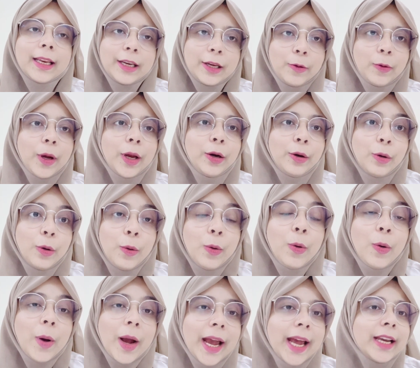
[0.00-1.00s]
then you can
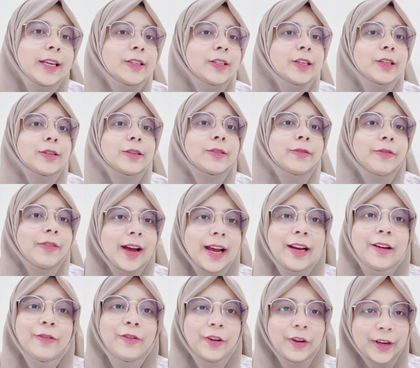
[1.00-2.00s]
go and just
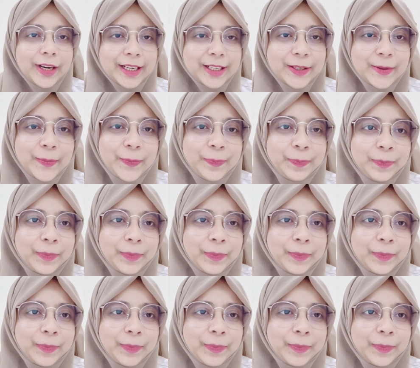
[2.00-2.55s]
file for it.